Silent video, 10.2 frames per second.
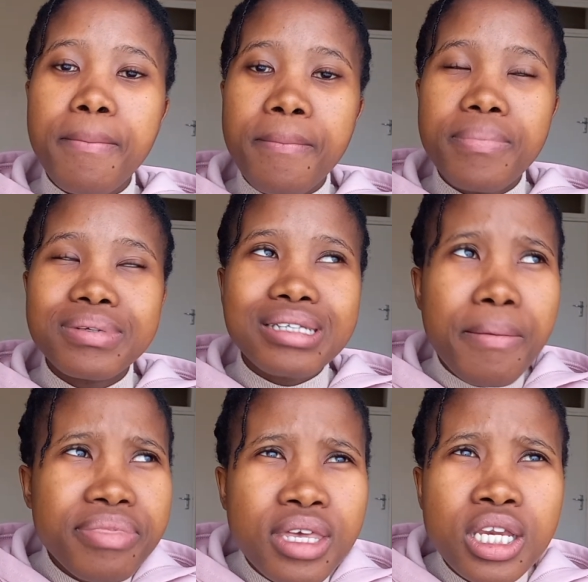
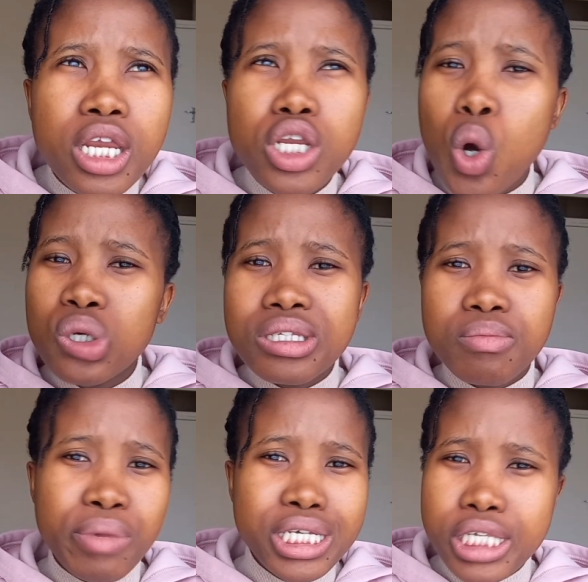something that goes
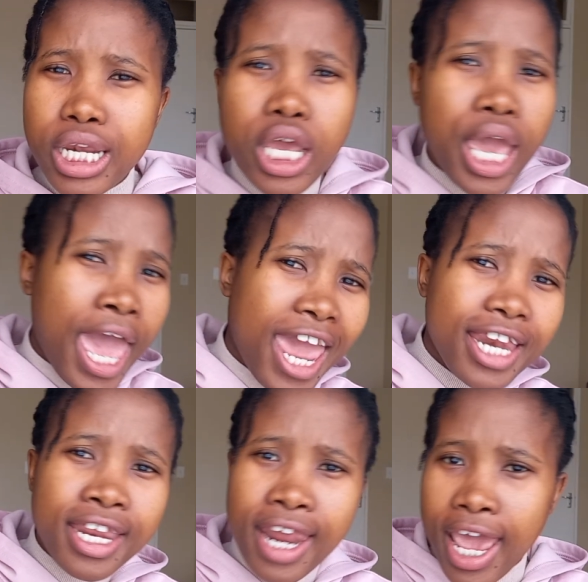basically hand in
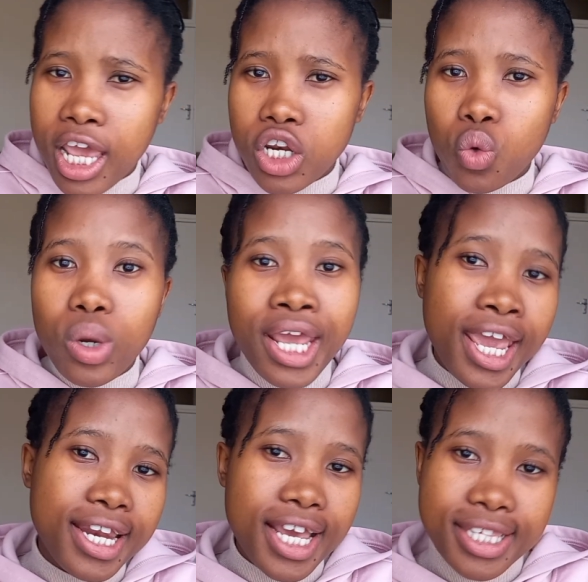hand with hair
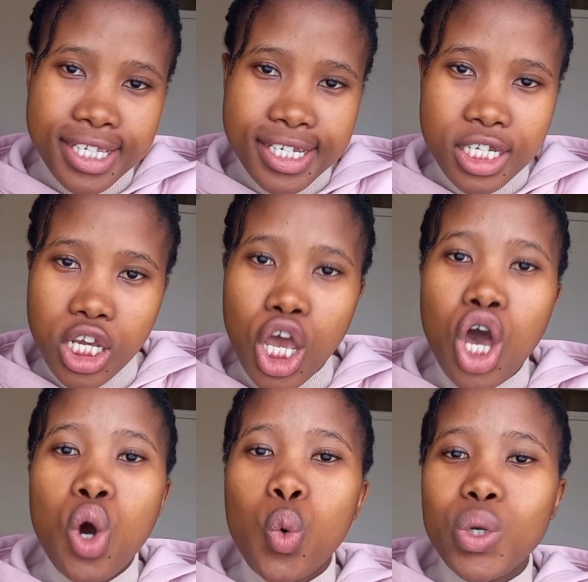density,
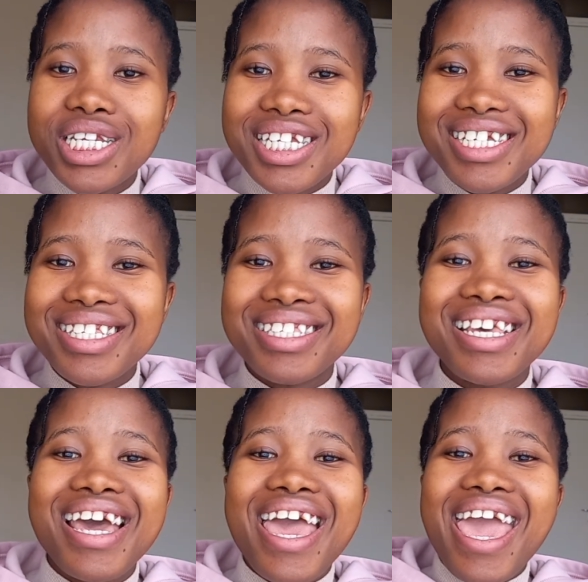which is
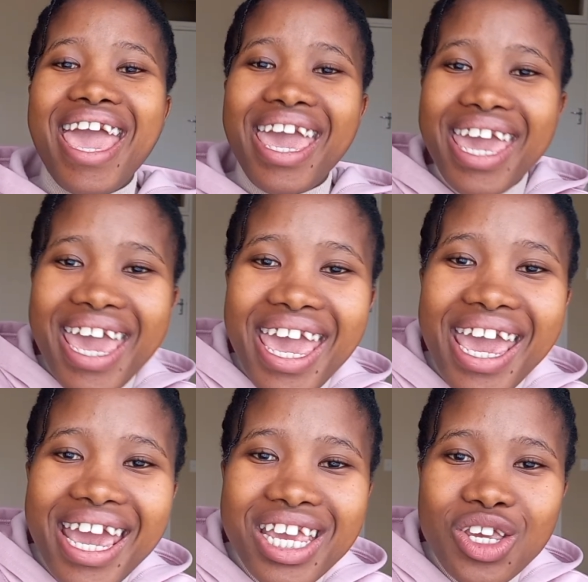hair,